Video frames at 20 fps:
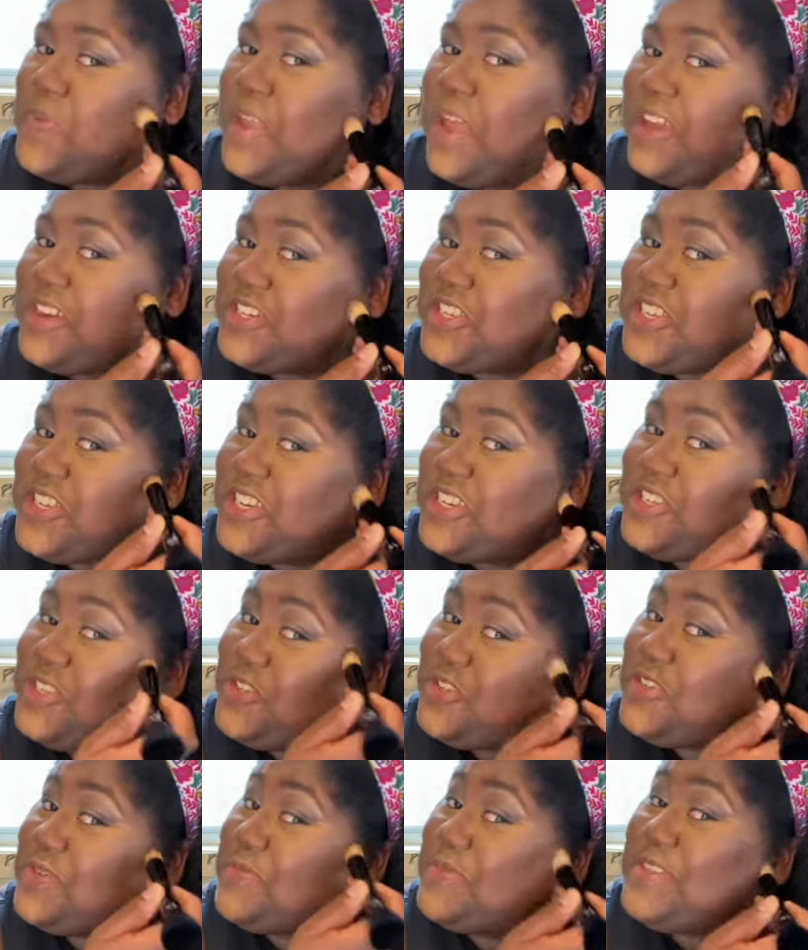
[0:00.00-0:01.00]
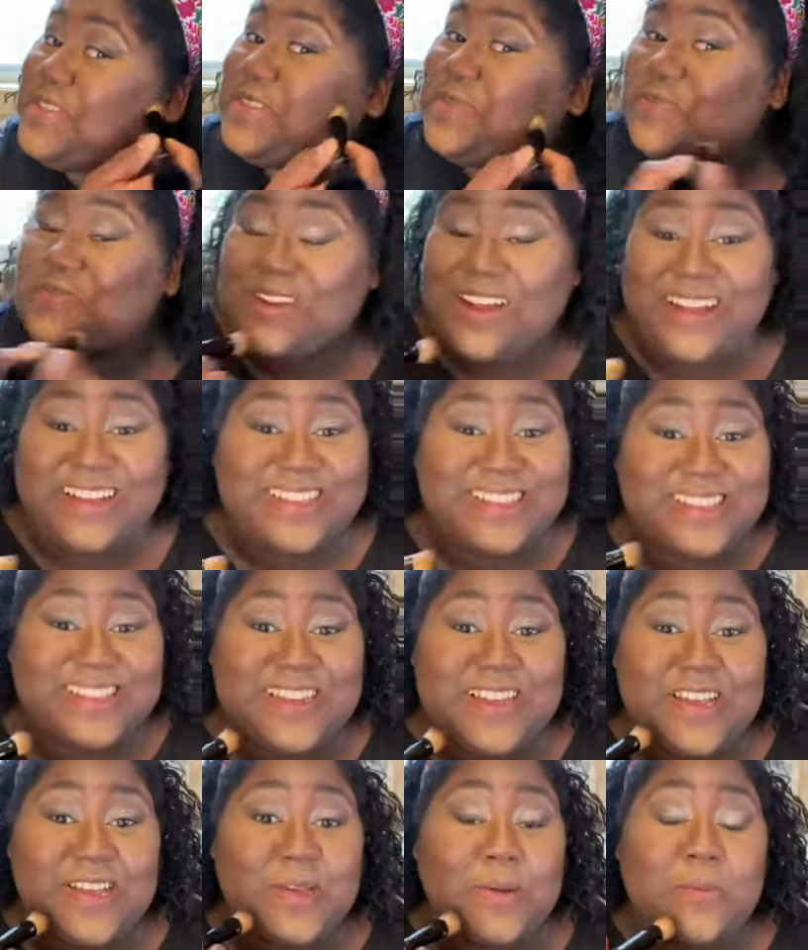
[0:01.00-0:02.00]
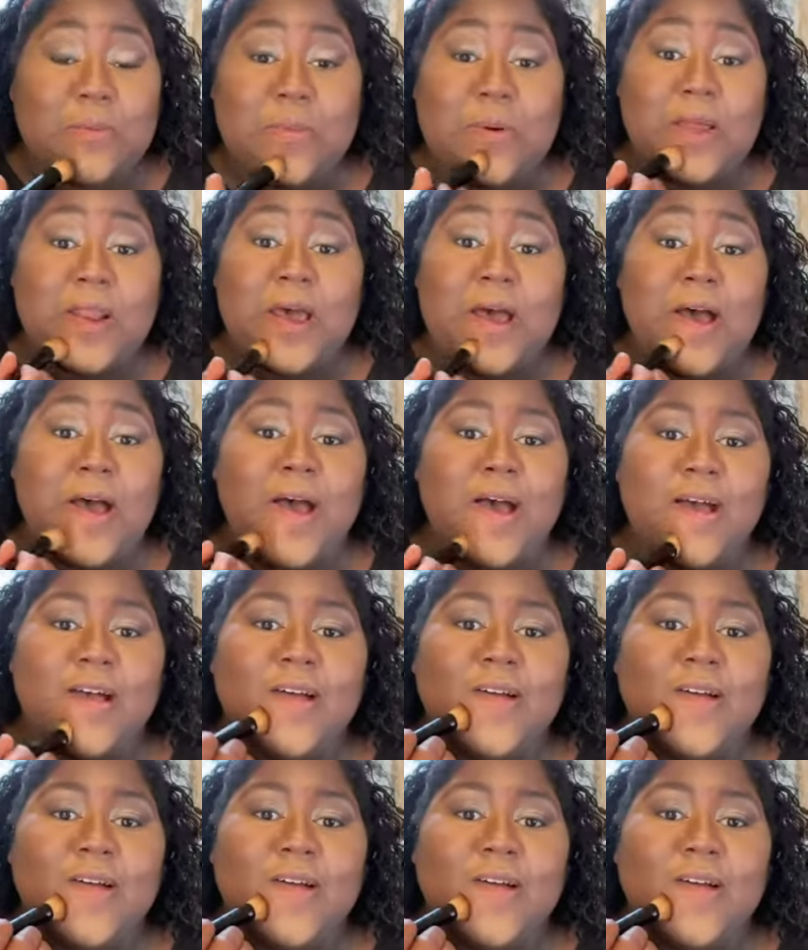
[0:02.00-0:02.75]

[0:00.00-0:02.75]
Actually extremely surprised, but